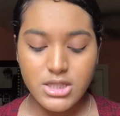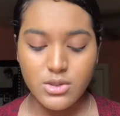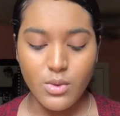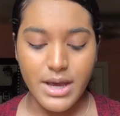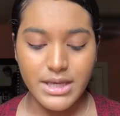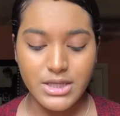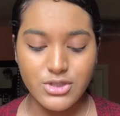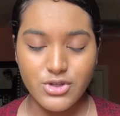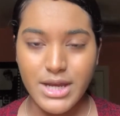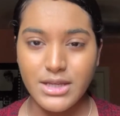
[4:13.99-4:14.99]
so I can
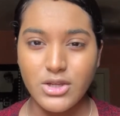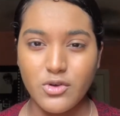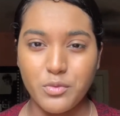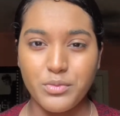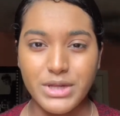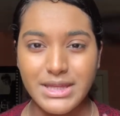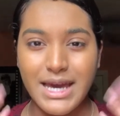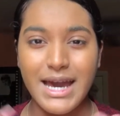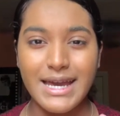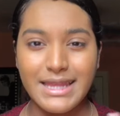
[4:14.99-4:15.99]
try to, you know, bring the
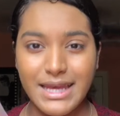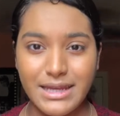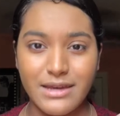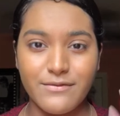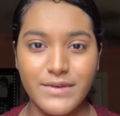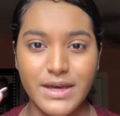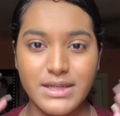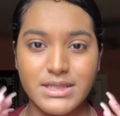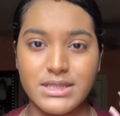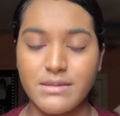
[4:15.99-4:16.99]
highlighting
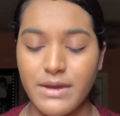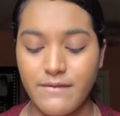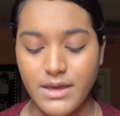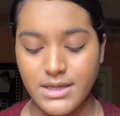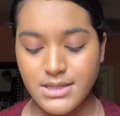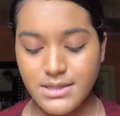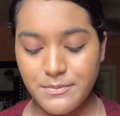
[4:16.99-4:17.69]
effect into my face.